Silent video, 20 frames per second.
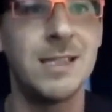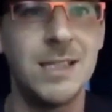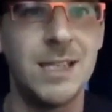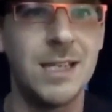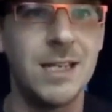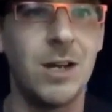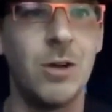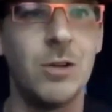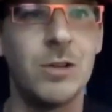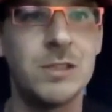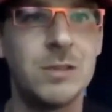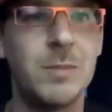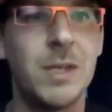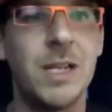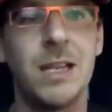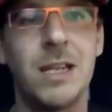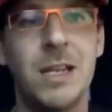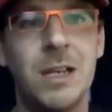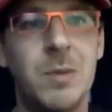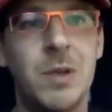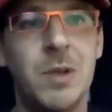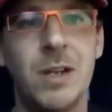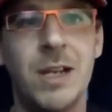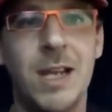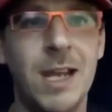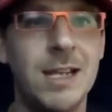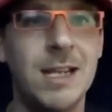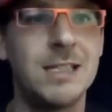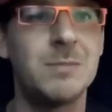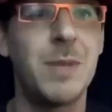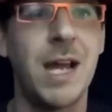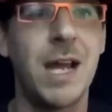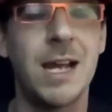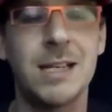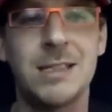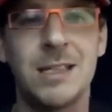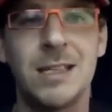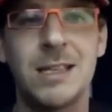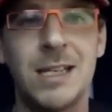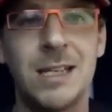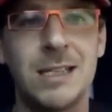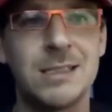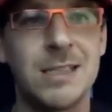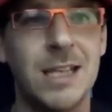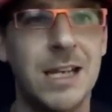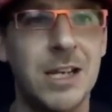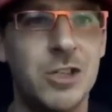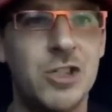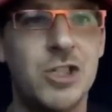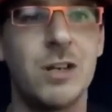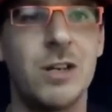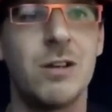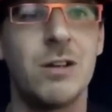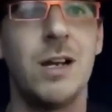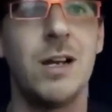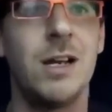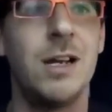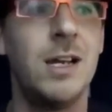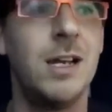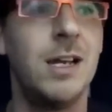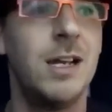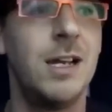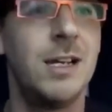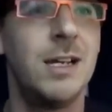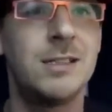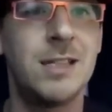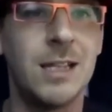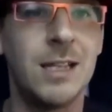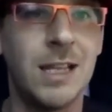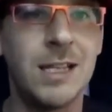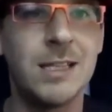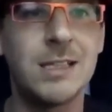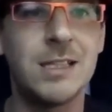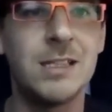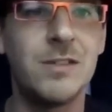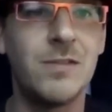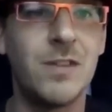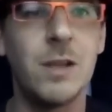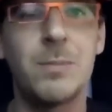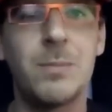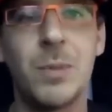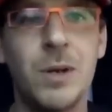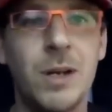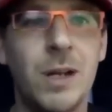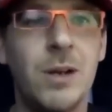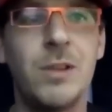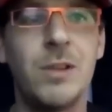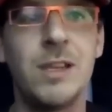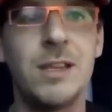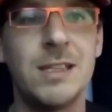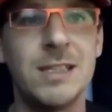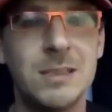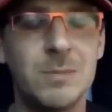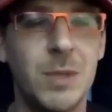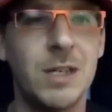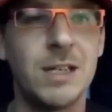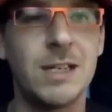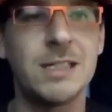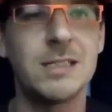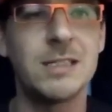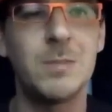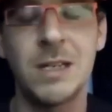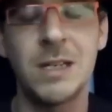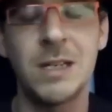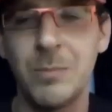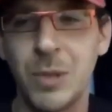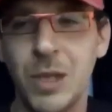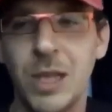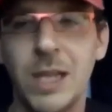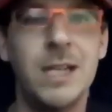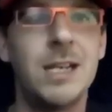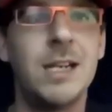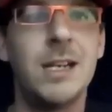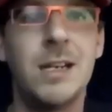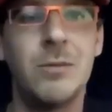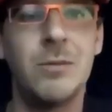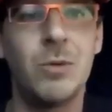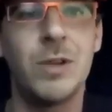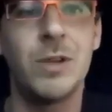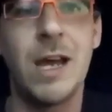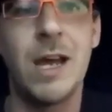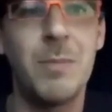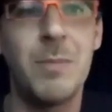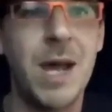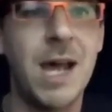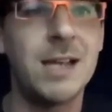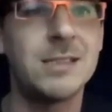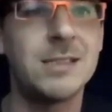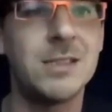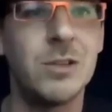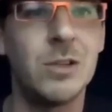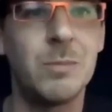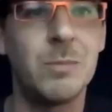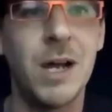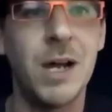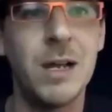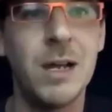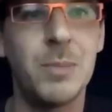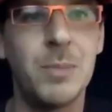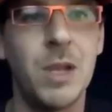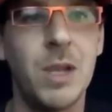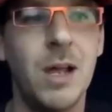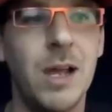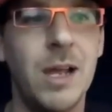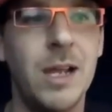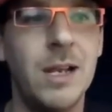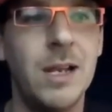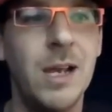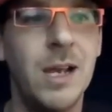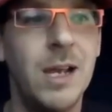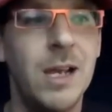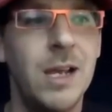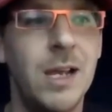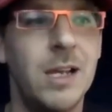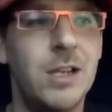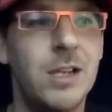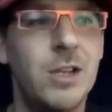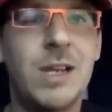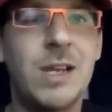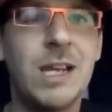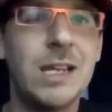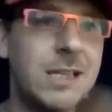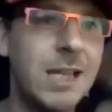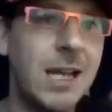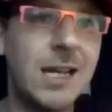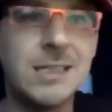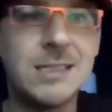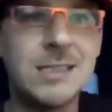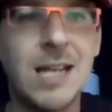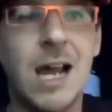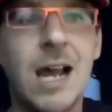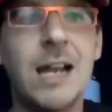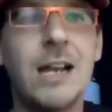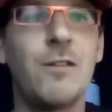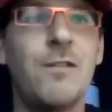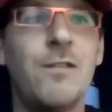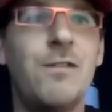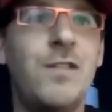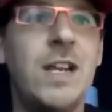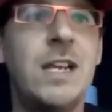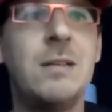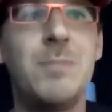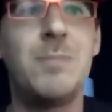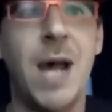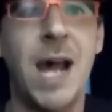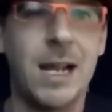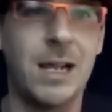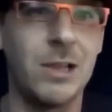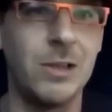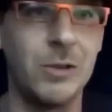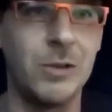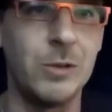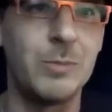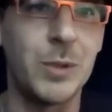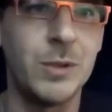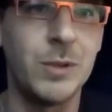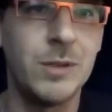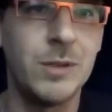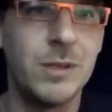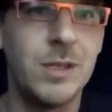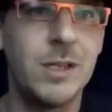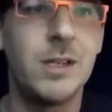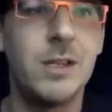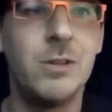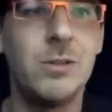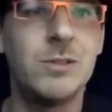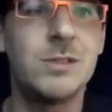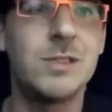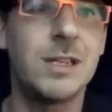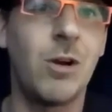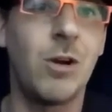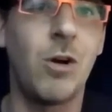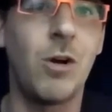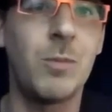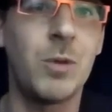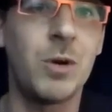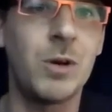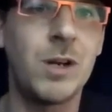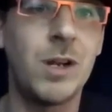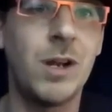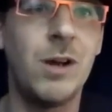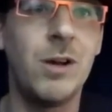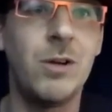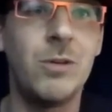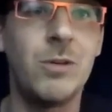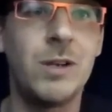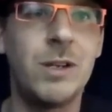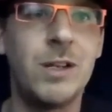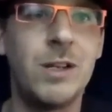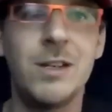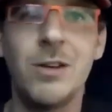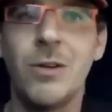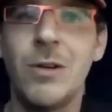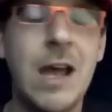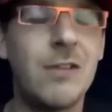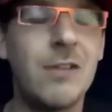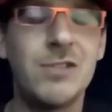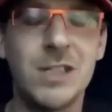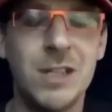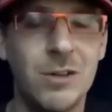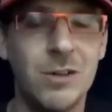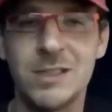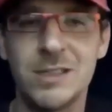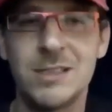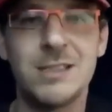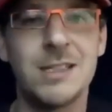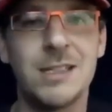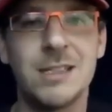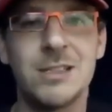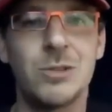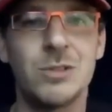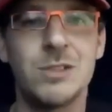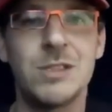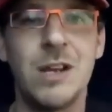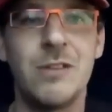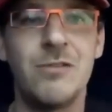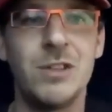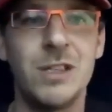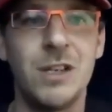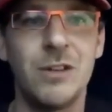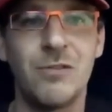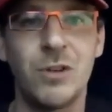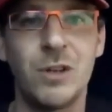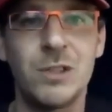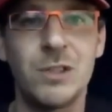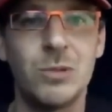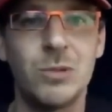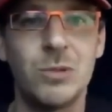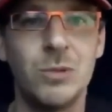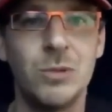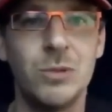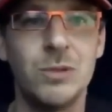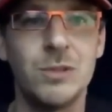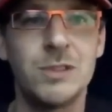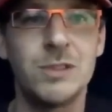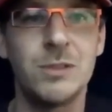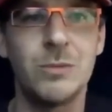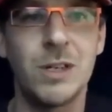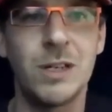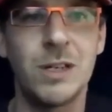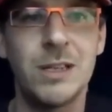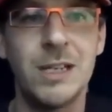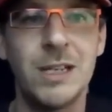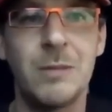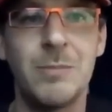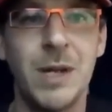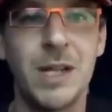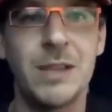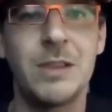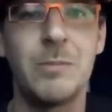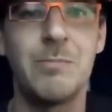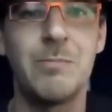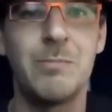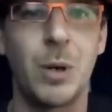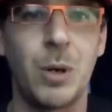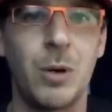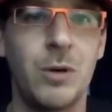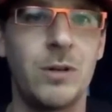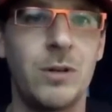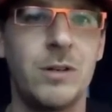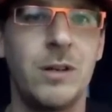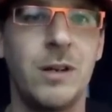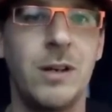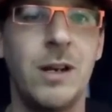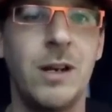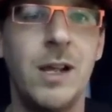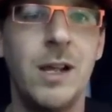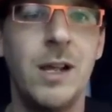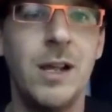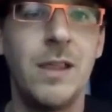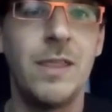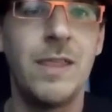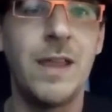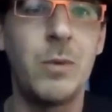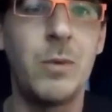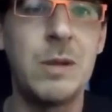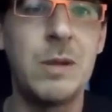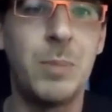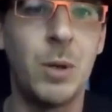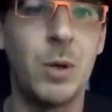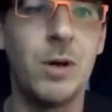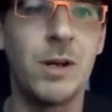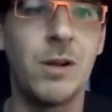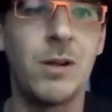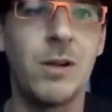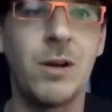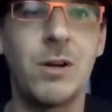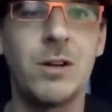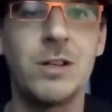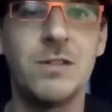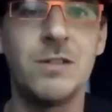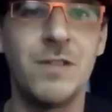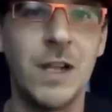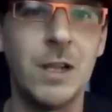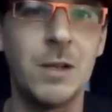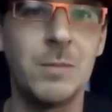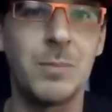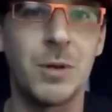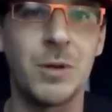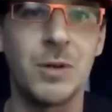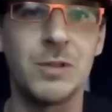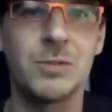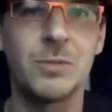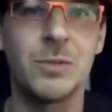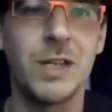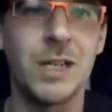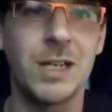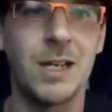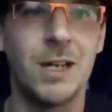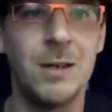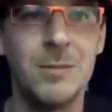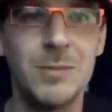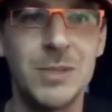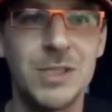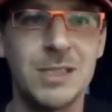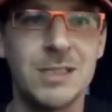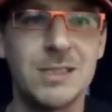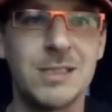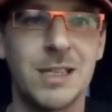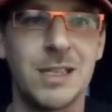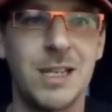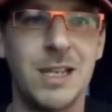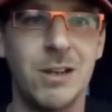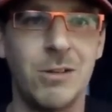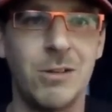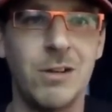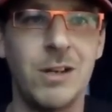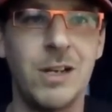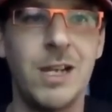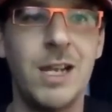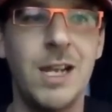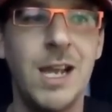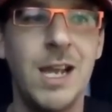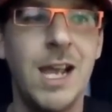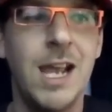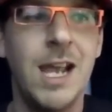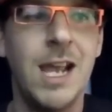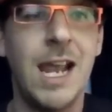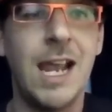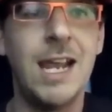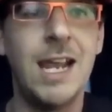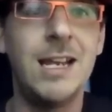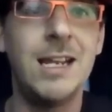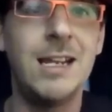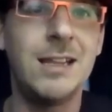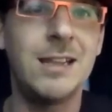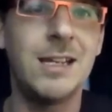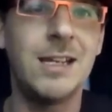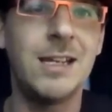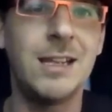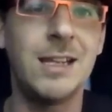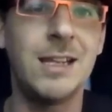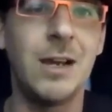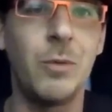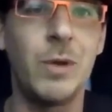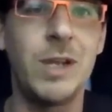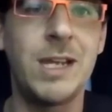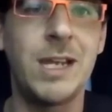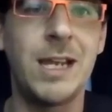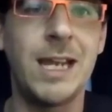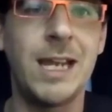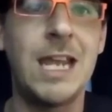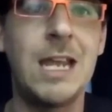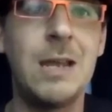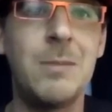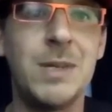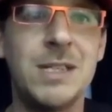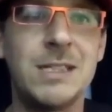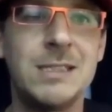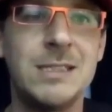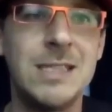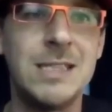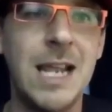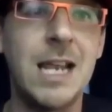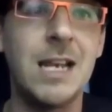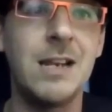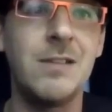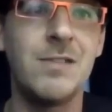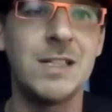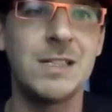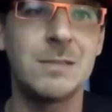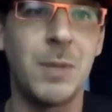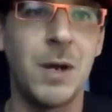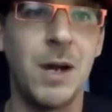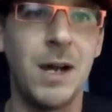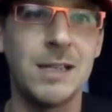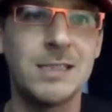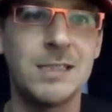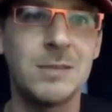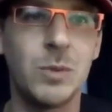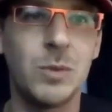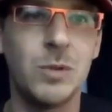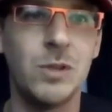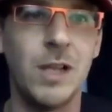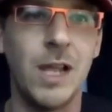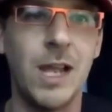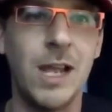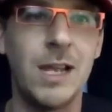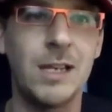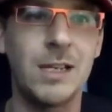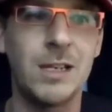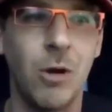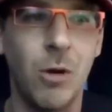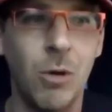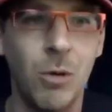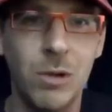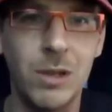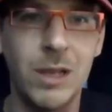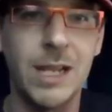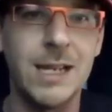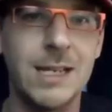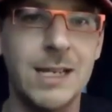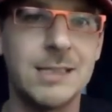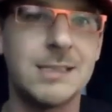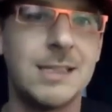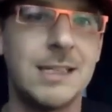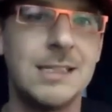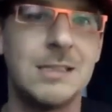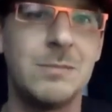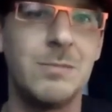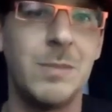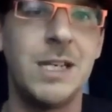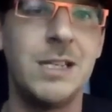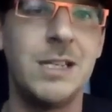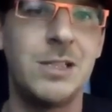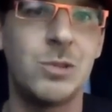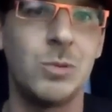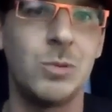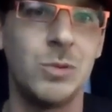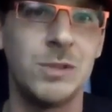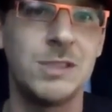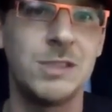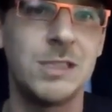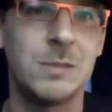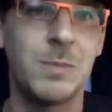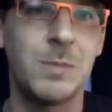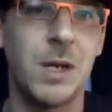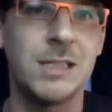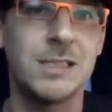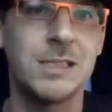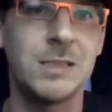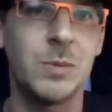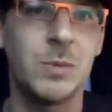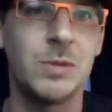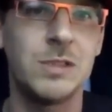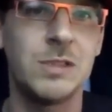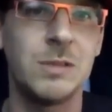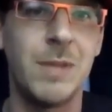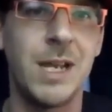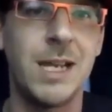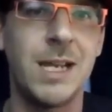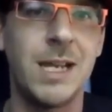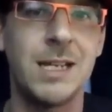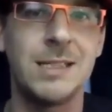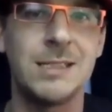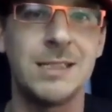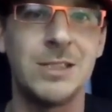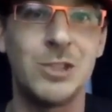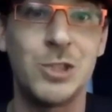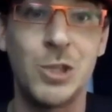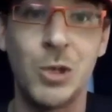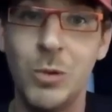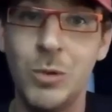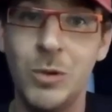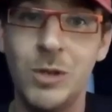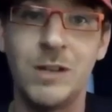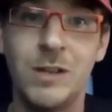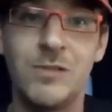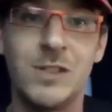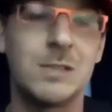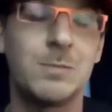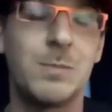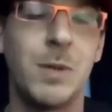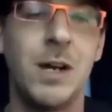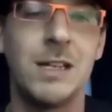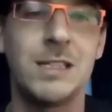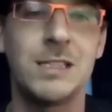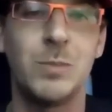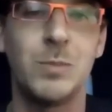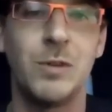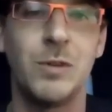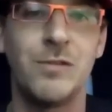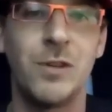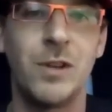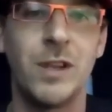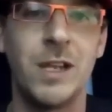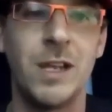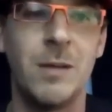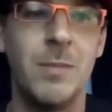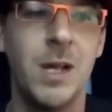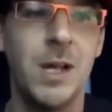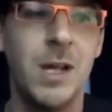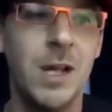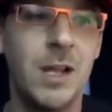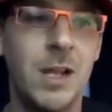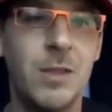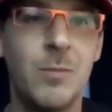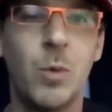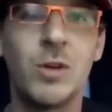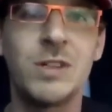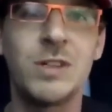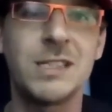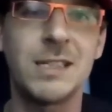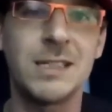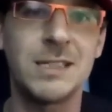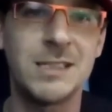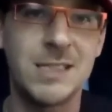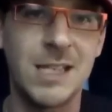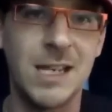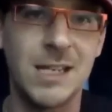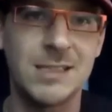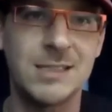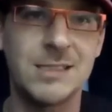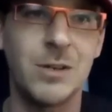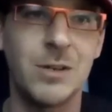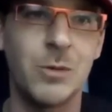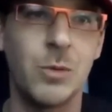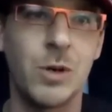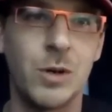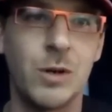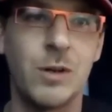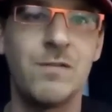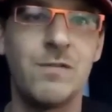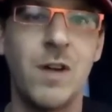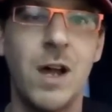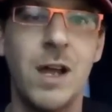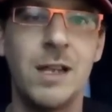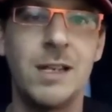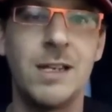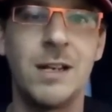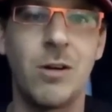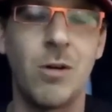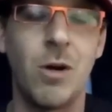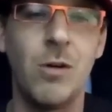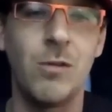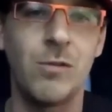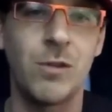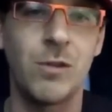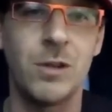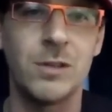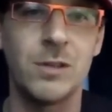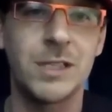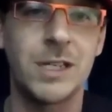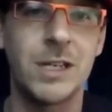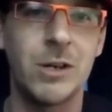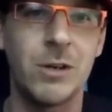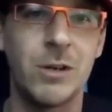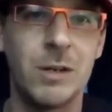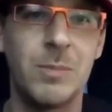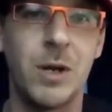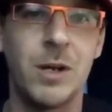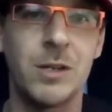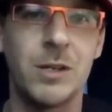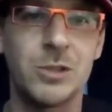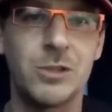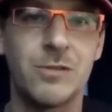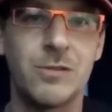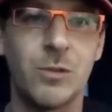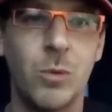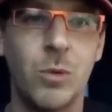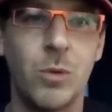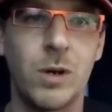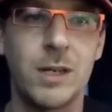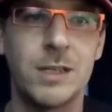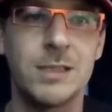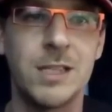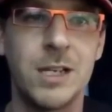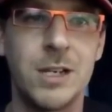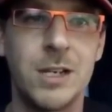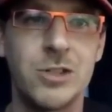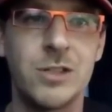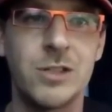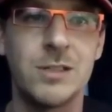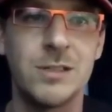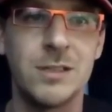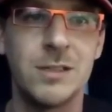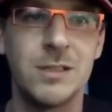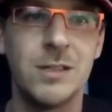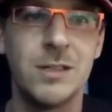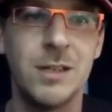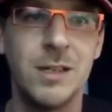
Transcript: and then ultimately communicates back to things like Jira to let the developer know that this bug has been completed and will now pass through the pipeline. You get that entire feedback loop using ArmorCode. You don't have to go to 6 or 7 different tools. And when I think about the burden that we put on our developers when it comes to security, anything that we can keep as native as possible and coalesce as many tools as possible to make it as intuitive as possible for them, the more success that we're going to find in our overall security posture for organizations.